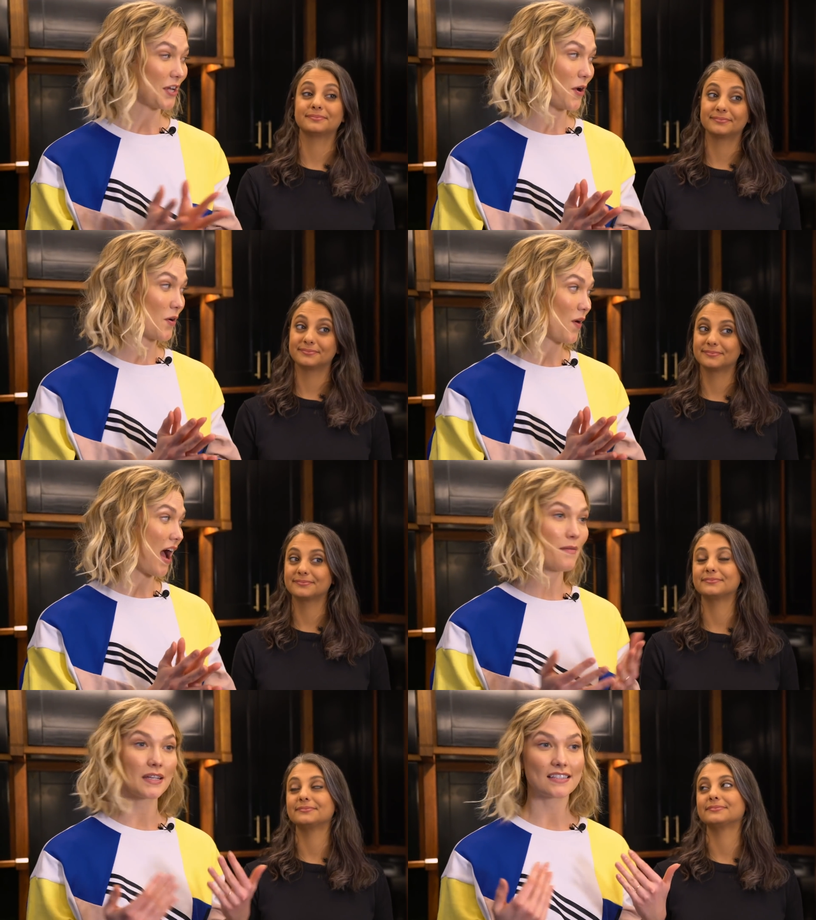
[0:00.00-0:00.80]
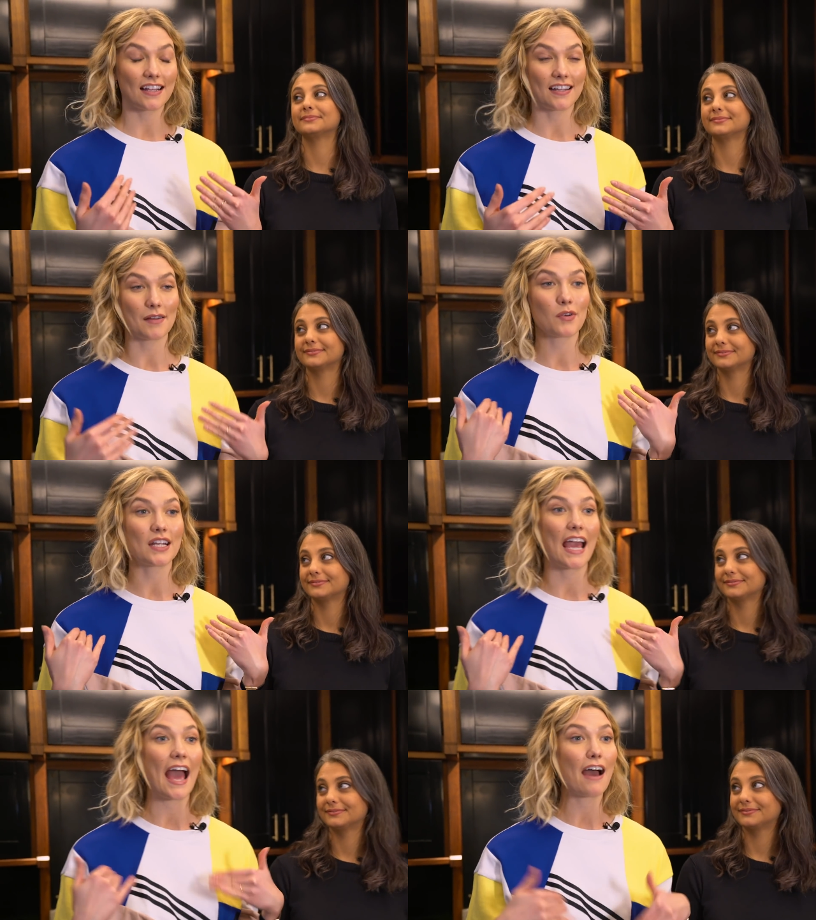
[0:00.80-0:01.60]
Speaker 1: So I'm excited. I'm
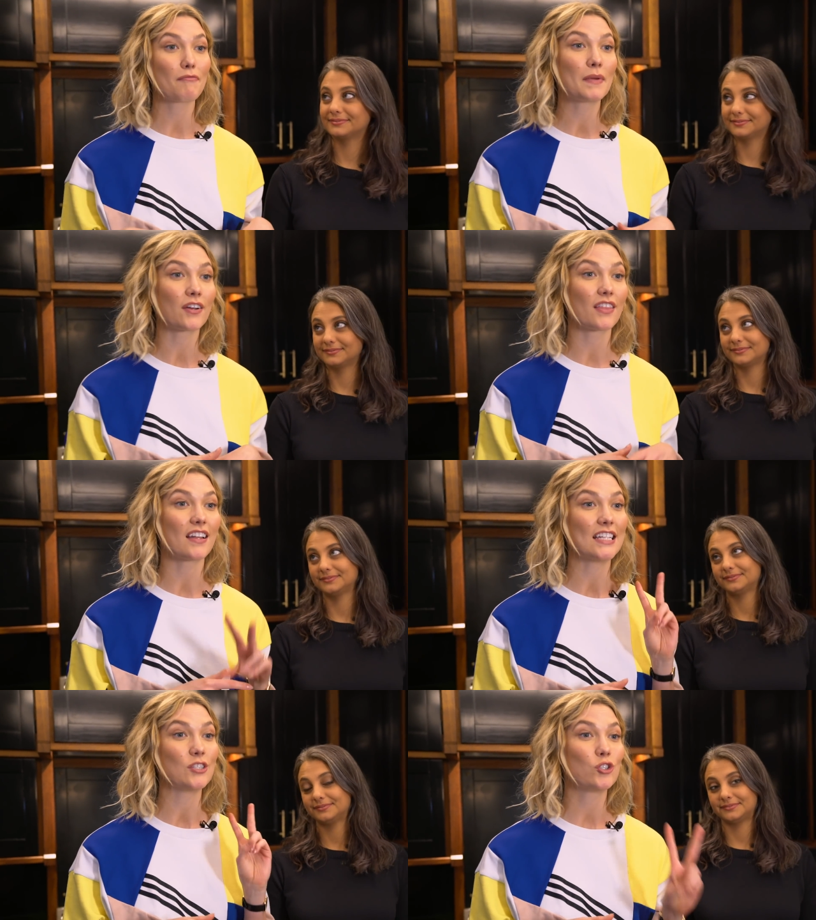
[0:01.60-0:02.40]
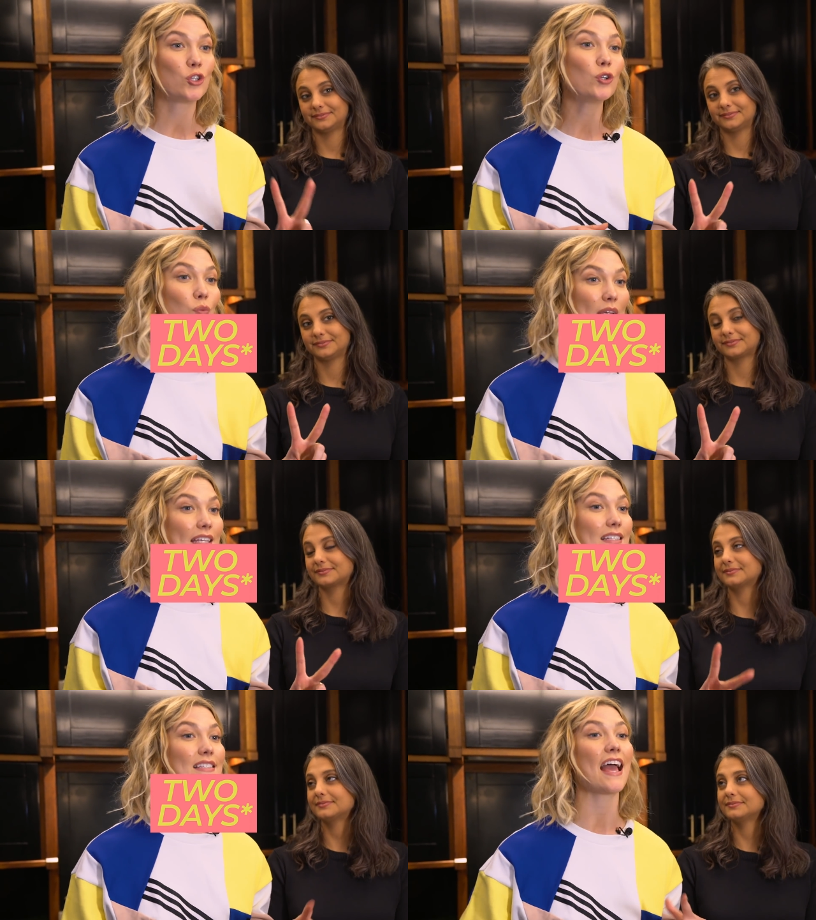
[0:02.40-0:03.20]
running a half marathon in two
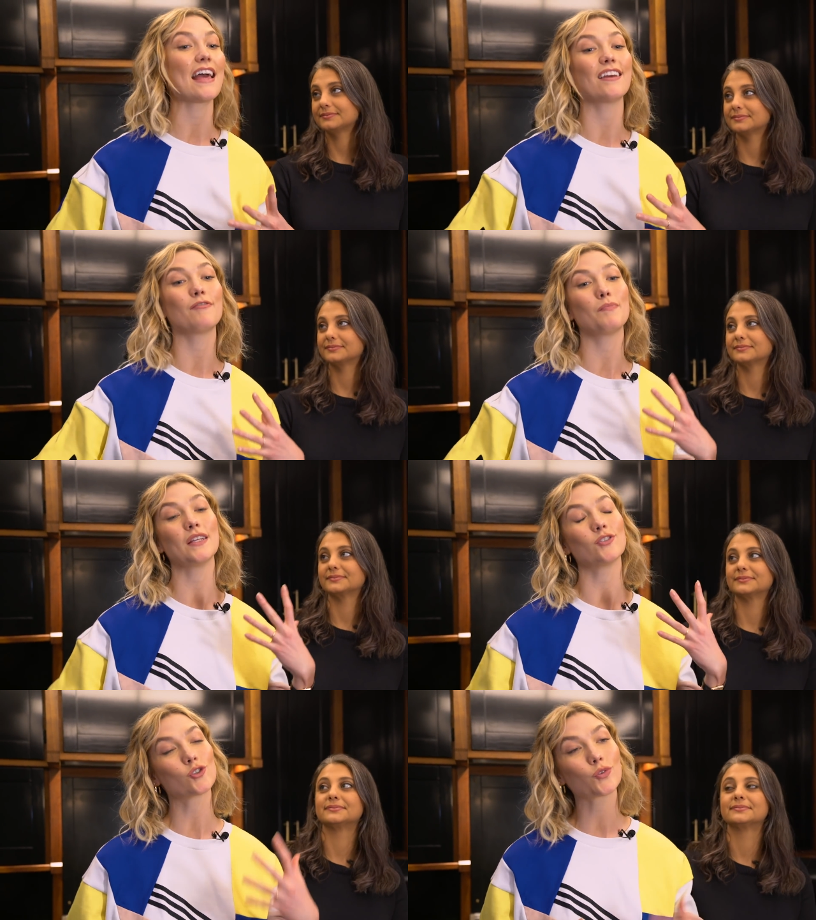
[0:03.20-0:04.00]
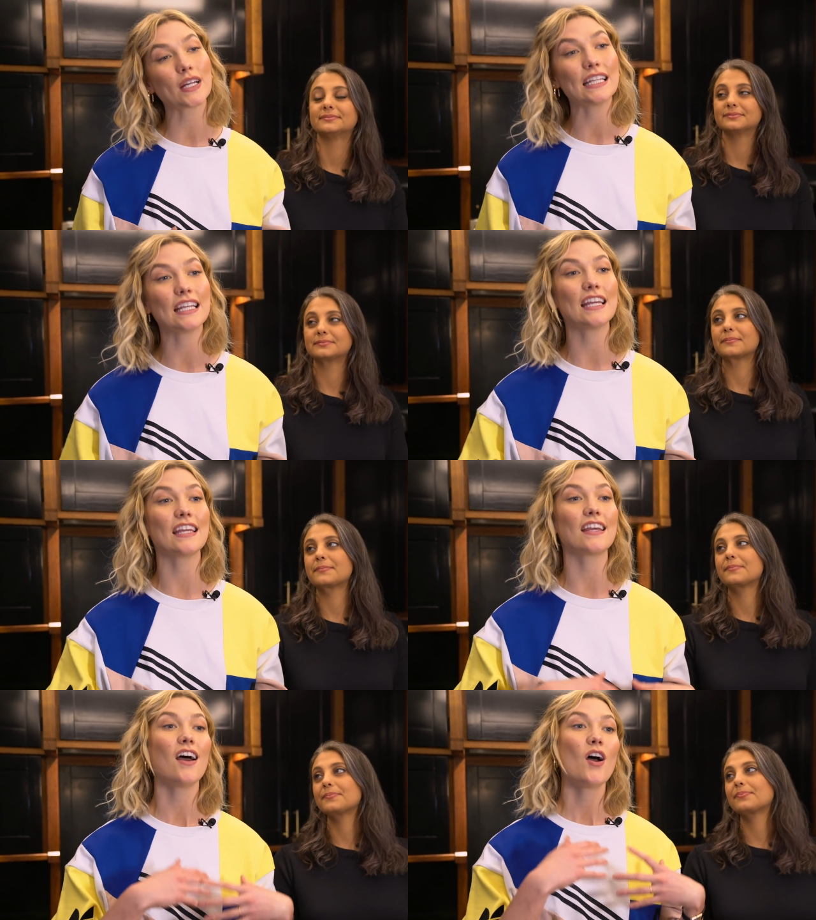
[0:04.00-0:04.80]
weeks and I've been
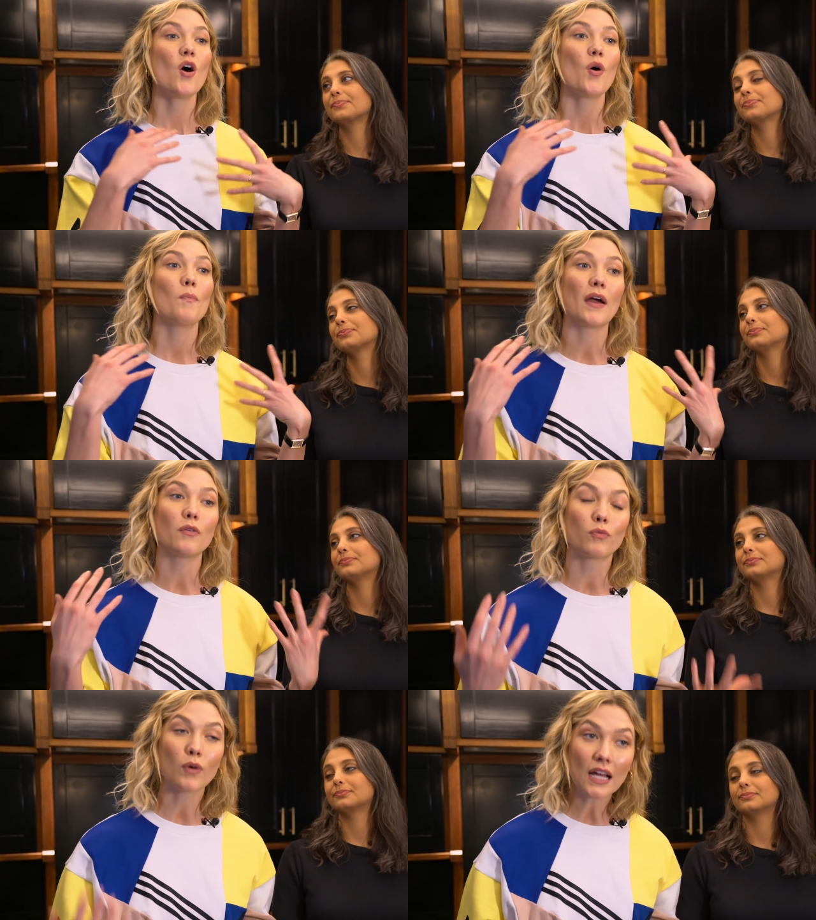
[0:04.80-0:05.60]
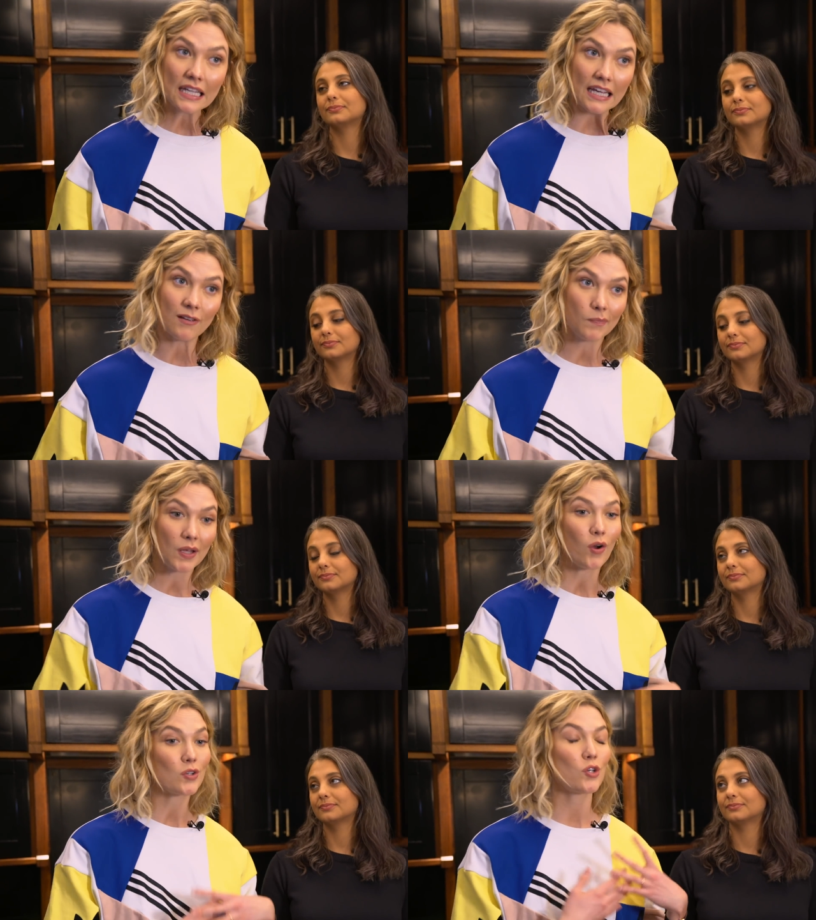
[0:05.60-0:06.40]
training by running,
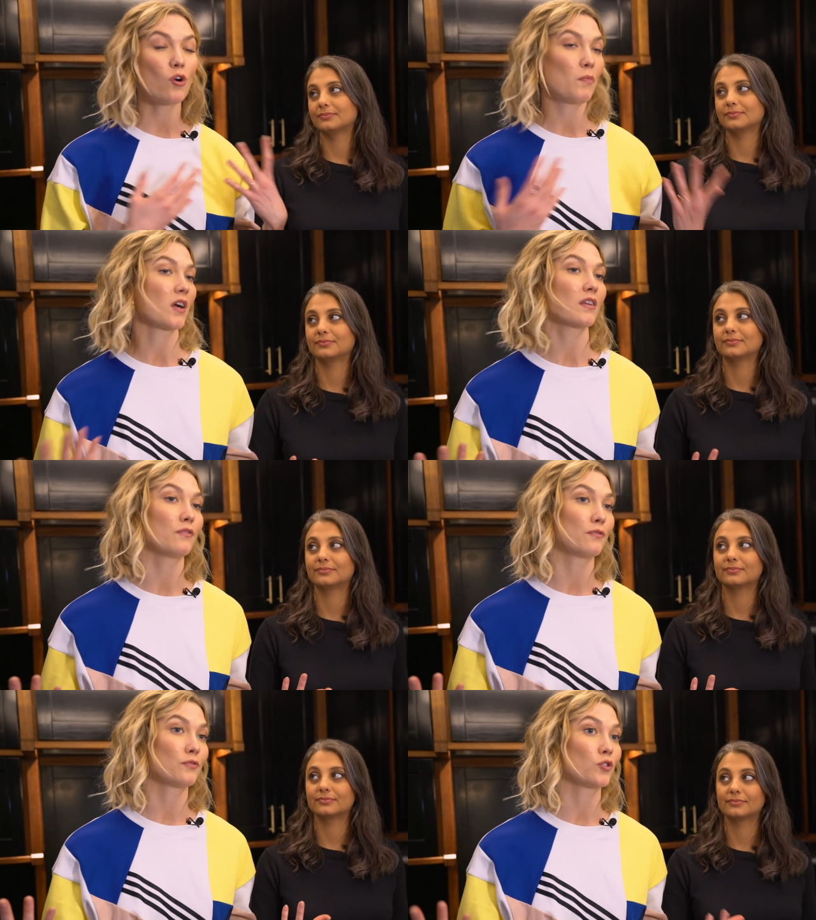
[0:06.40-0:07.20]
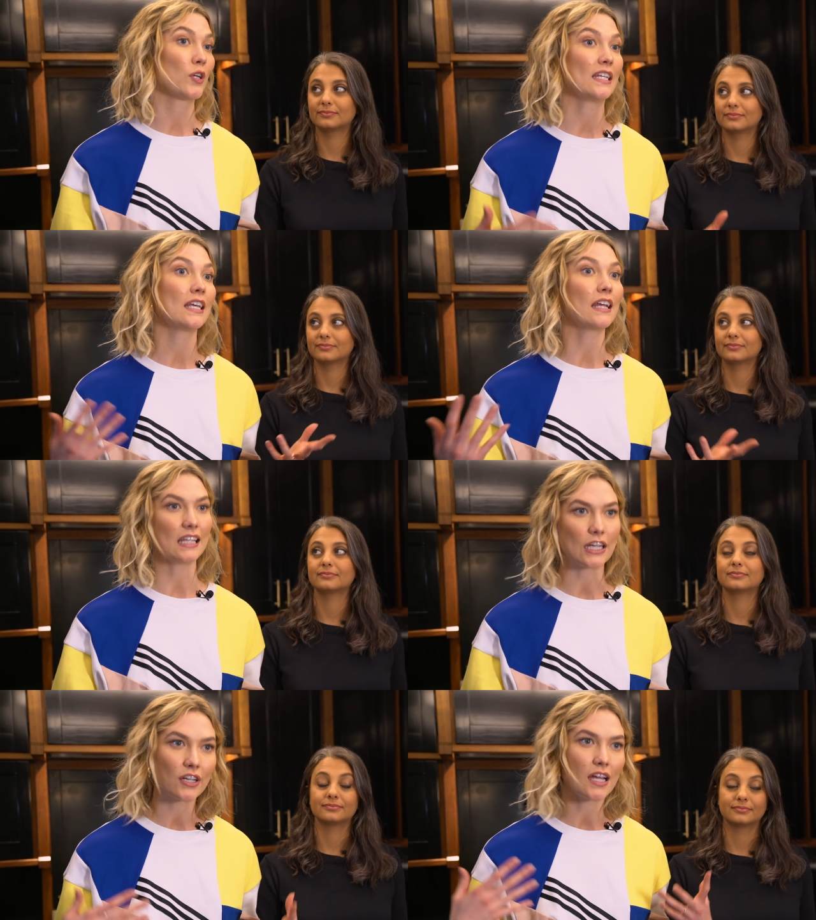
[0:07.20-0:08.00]
but also part of training
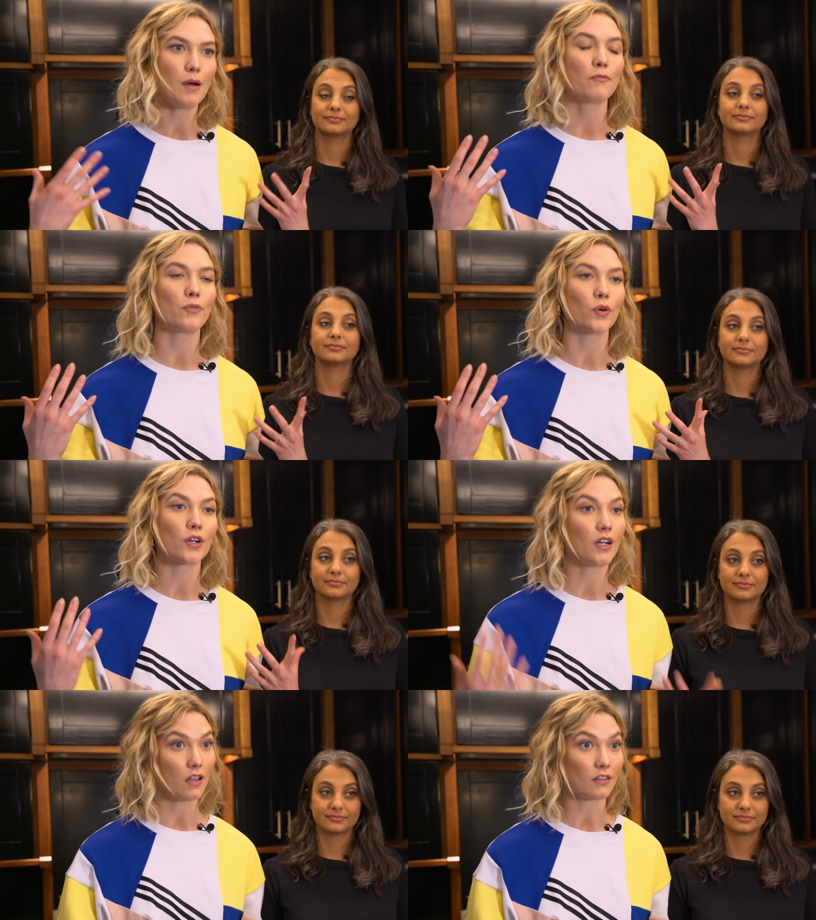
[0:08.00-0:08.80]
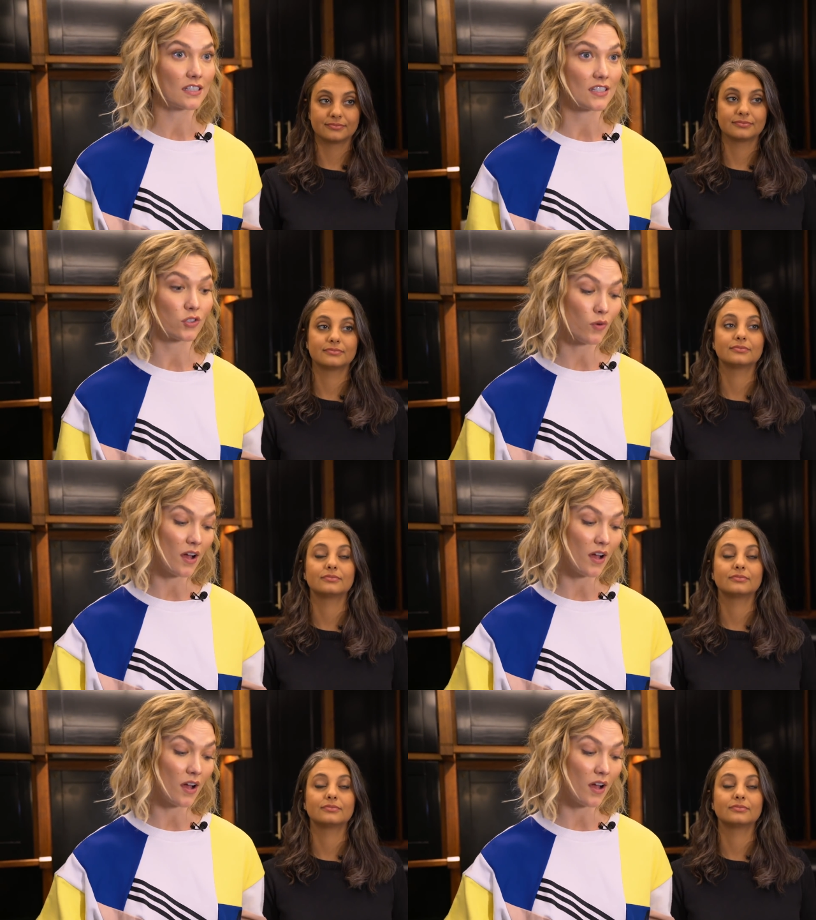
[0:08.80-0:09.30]
and gearing up for a long distance